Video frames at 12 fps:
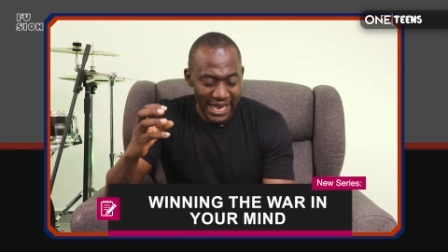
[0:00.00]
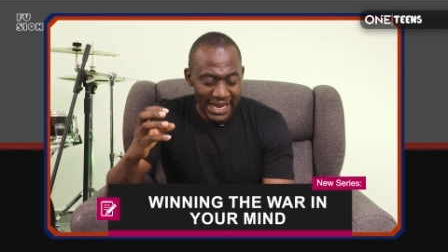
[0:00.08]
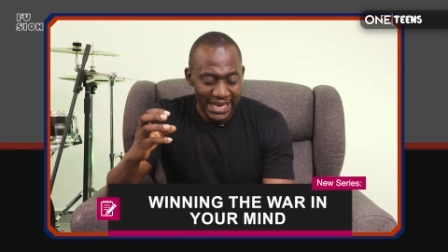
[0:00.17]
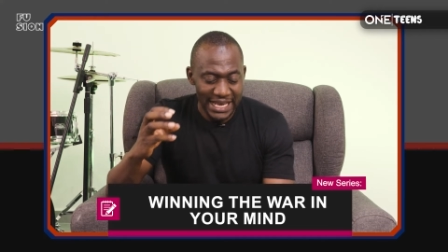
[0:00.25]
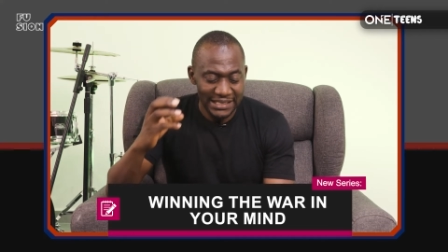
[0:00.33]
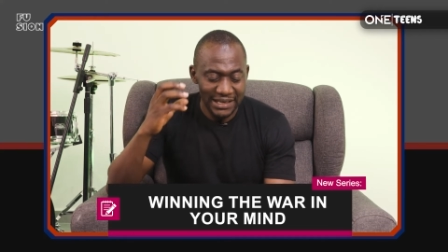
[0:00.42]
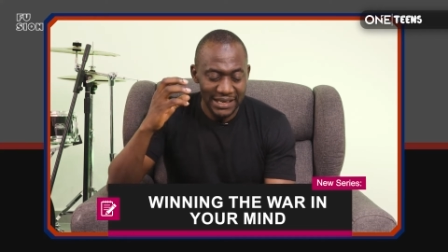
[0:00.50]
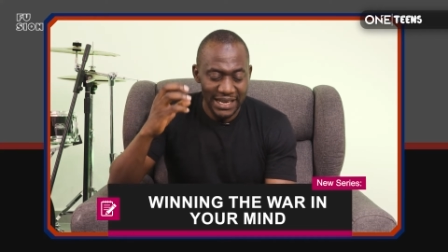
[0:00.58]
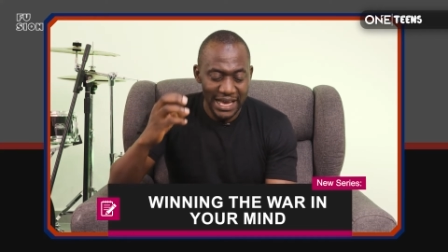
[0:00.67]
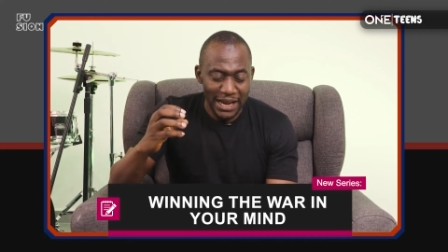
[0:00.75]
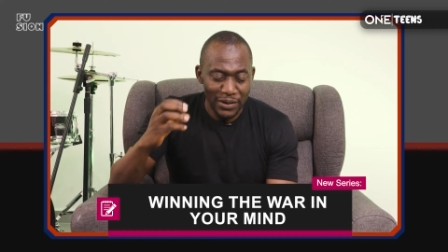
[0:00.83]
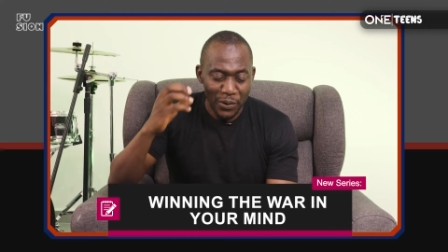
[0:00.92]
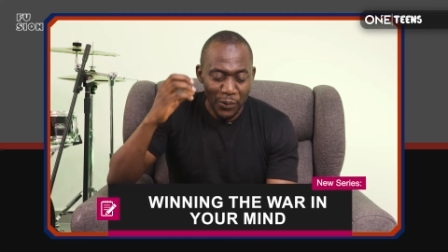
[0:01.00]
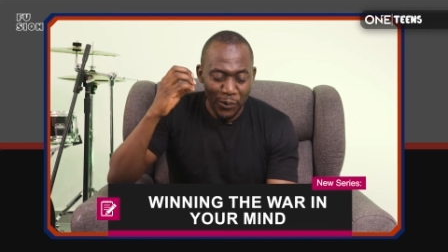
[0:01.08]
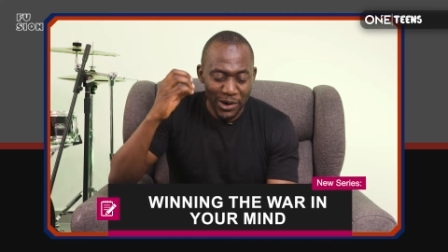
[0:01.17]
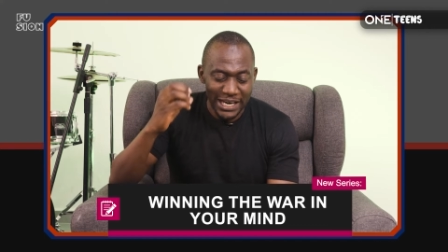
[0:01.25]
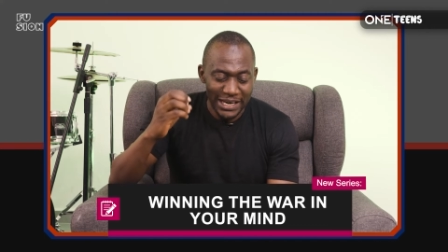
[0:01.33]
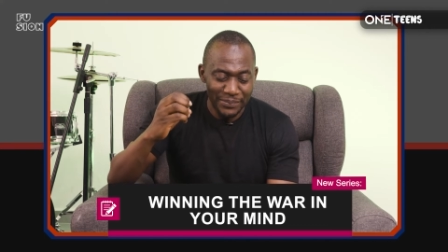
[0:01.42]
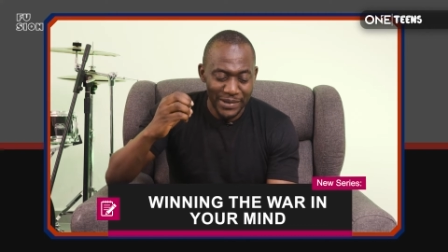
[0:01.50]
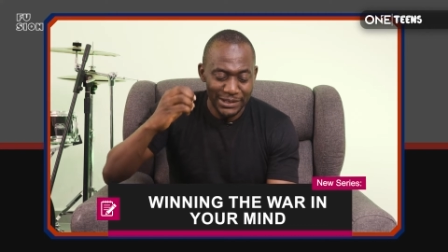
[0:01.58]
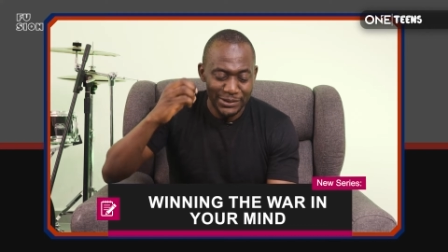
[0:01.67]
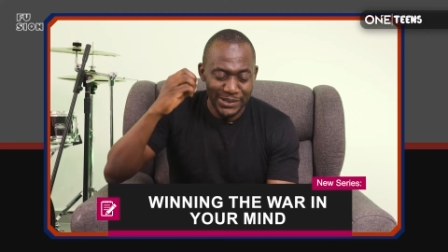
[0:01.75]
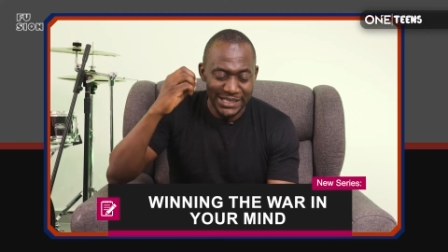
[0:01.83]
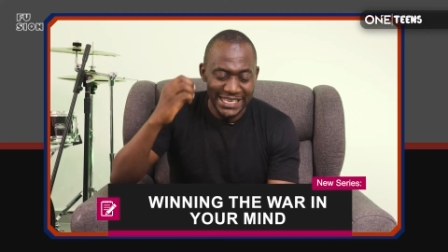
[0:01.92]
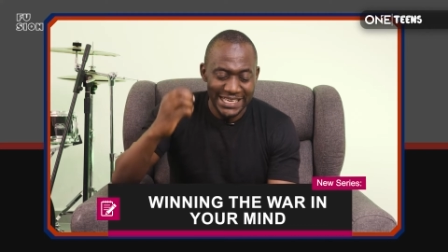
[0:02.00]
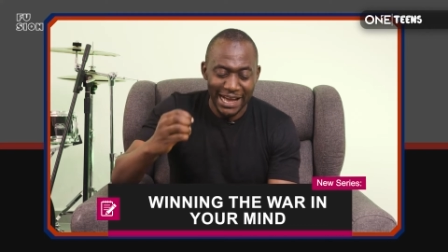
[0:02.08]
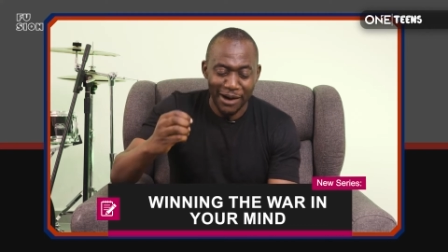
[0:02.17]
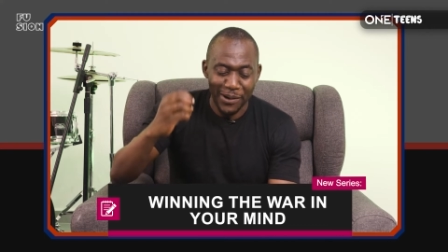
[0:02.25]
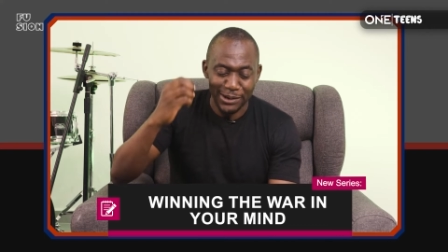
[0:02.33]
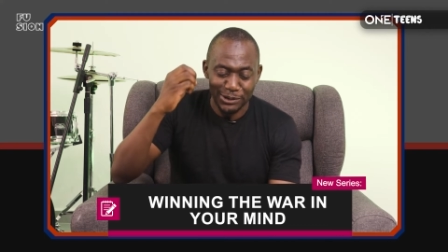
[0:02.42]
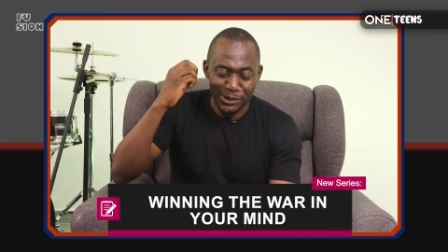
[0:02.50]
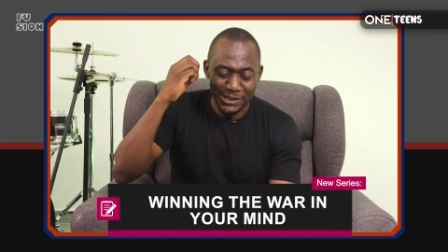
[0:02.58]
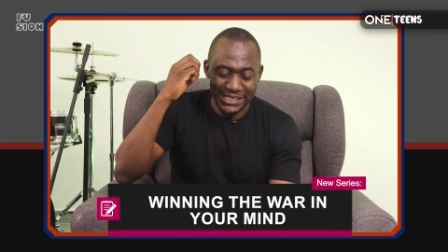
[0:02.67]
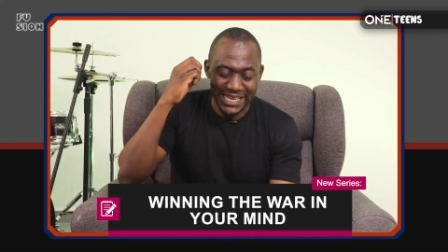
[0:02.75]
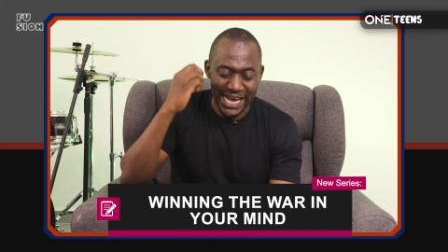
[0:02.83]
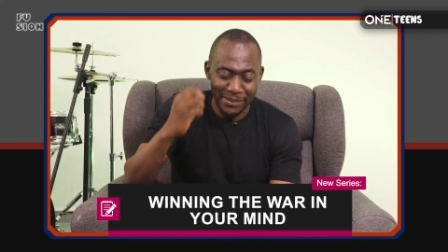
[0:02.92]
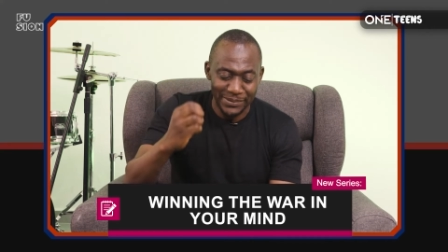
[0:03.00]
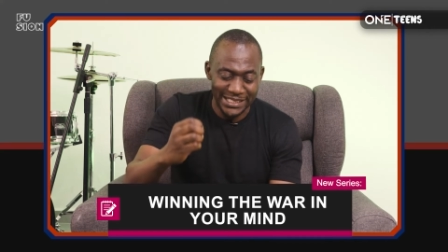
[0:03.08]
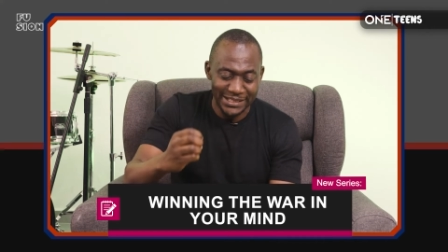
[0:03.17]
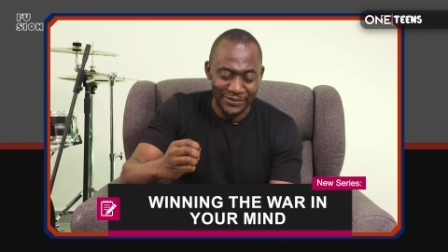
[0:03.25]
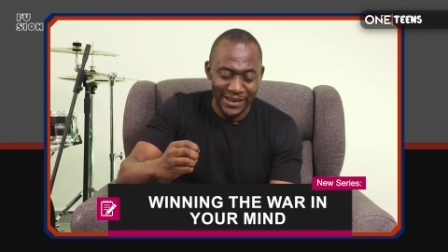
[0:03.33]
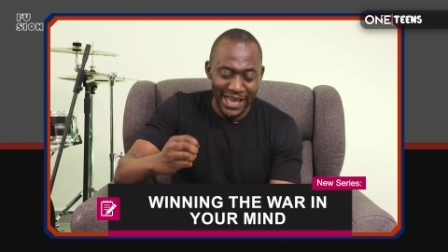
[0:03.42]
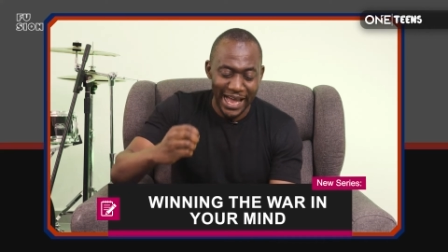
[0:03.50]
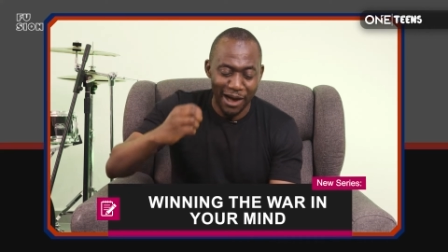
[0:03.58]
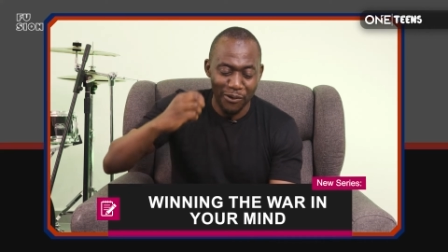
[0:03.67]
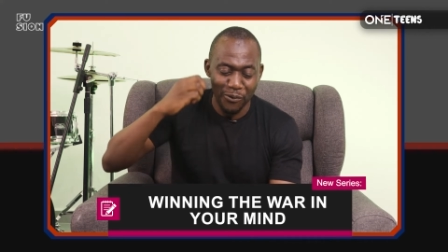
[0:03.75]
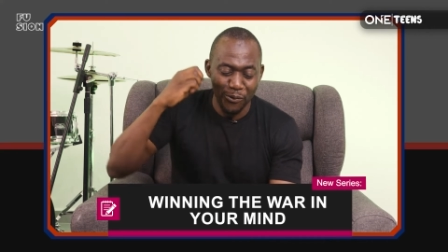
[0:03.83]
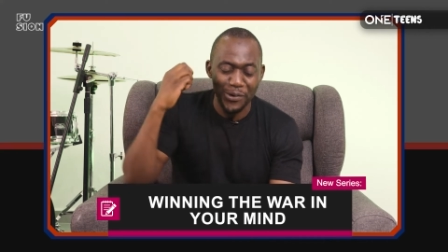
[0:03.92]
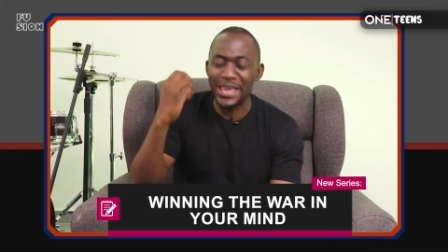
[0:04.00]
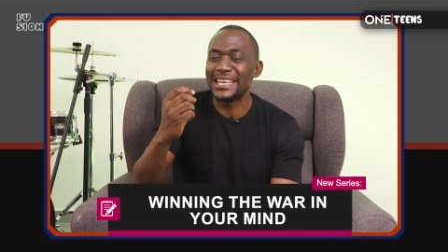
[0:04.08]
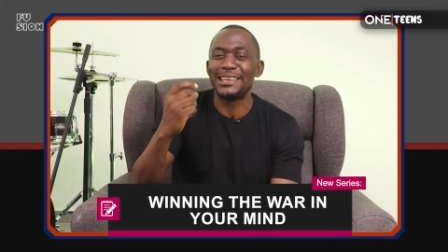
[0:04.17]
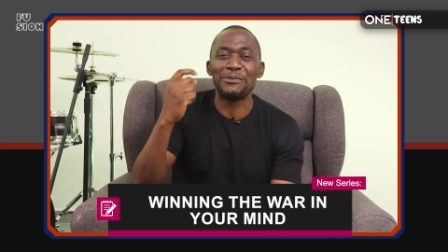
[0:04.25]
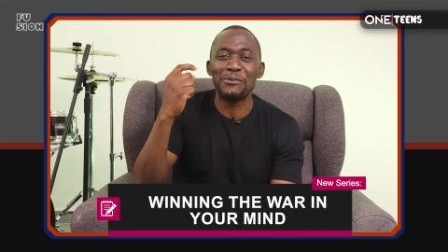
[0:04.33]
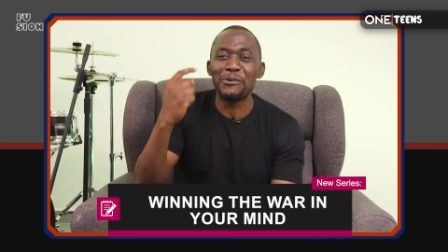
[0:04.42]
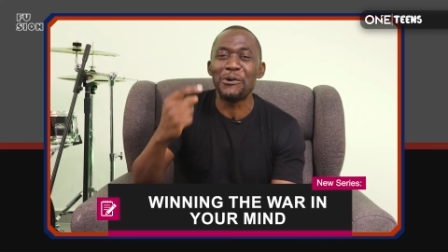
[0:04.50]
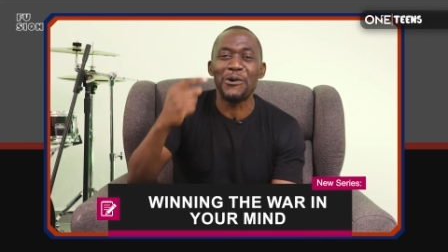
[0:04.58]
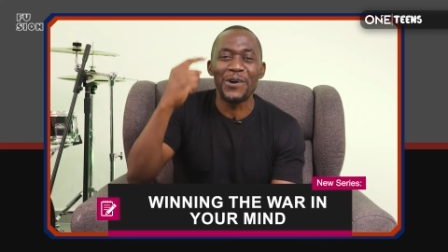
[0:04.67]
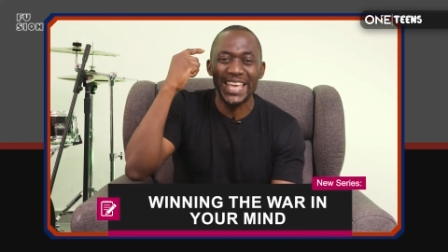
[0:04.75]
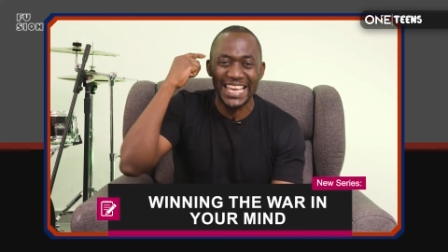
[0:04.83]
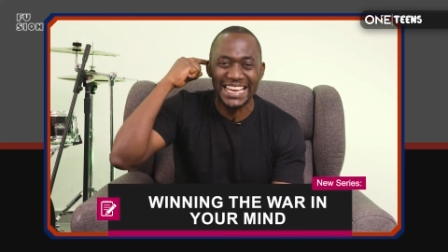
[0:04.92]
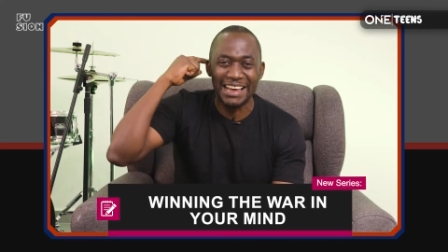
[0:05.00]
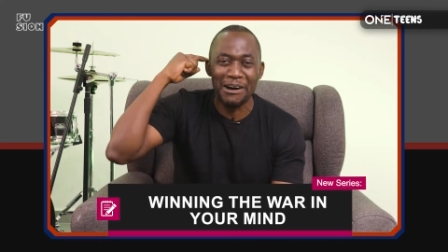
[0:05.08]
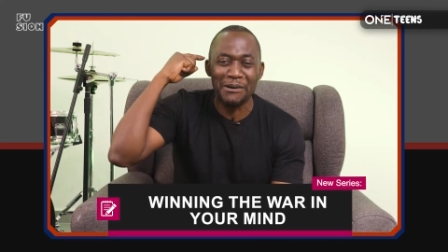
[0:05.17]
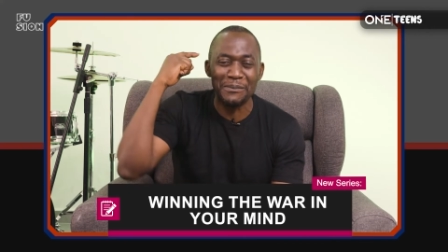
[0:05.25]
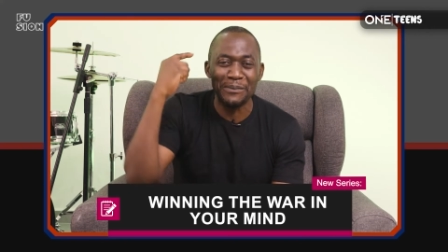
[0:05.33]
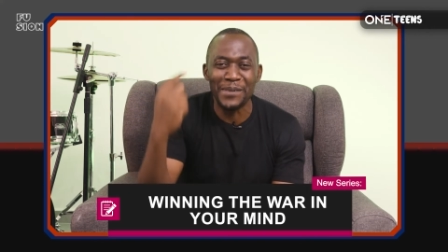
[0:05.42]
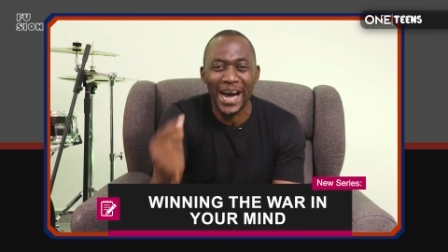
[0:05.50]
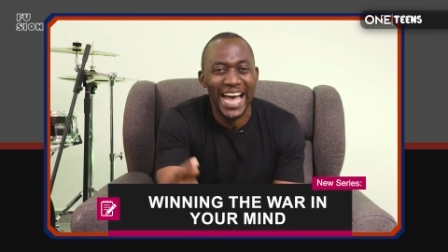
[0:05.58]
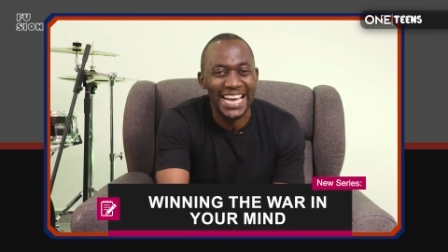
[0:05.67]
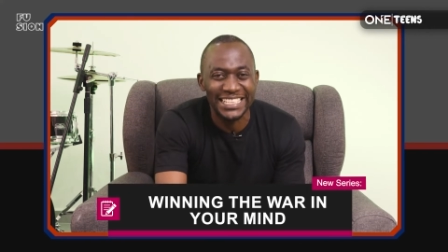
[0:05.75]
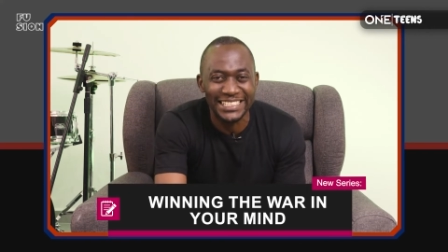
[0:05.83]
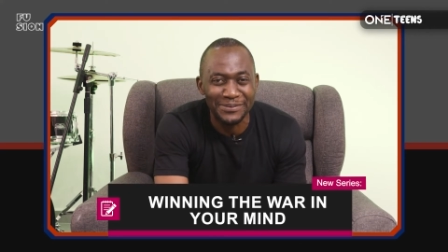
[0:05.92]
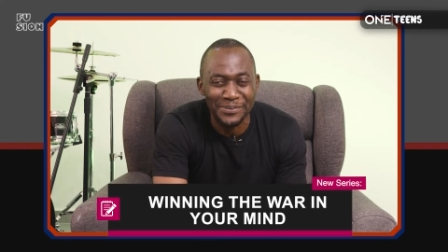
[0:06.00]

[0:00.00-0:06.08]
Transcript: Let's learn what it means to take our thoughts captive and win the war in our minds.